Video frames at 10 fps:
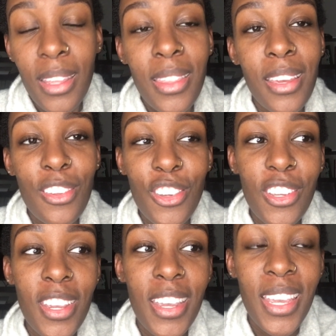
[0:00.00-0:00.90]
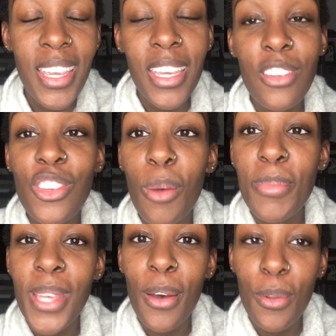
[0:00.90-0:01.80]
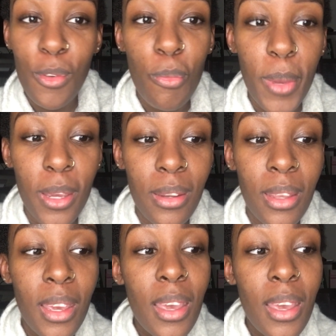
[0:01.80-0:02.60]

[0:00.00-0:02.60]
then she jumps out of bed